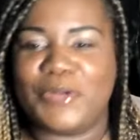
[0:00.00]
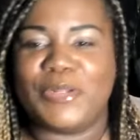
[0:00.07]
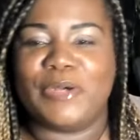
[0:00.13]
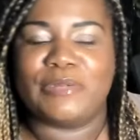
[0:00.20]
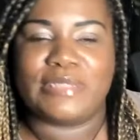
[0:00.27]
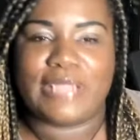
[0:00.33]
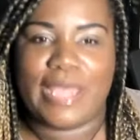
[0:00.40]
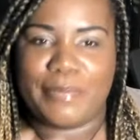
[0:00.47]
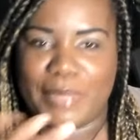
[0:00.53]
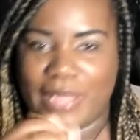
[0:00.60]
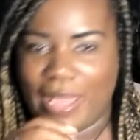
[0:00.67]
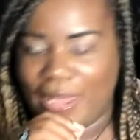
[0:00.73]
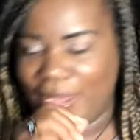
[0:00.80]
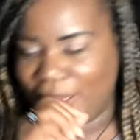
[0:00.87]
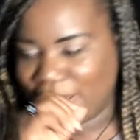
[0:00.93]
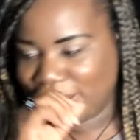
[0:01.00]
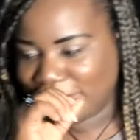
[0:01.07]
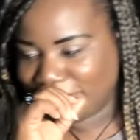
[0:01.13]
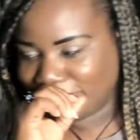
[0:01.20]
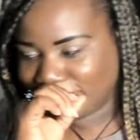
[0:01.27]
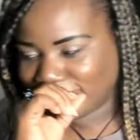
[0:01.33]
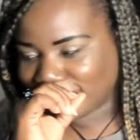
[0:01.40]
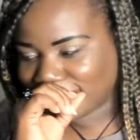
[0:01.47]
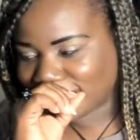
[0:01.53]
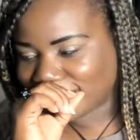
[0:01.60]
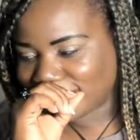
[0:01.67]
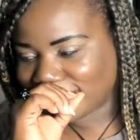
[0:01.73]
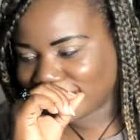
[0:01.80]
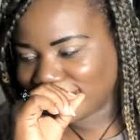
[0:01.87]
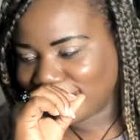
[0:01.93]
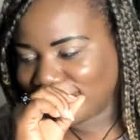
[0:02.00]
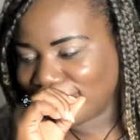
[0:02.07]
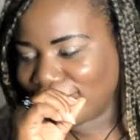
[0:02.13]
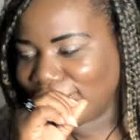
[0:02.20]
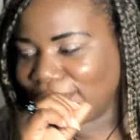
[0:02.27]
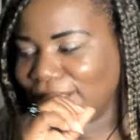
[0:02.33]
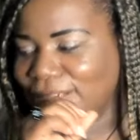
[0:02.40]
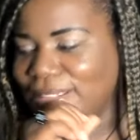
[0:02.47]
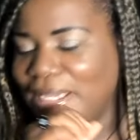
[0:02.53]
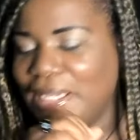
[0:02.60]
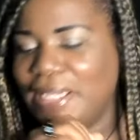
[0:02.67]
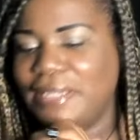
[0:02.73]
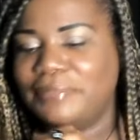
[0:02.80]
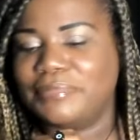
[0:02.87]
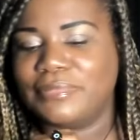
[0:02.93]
those type of guys that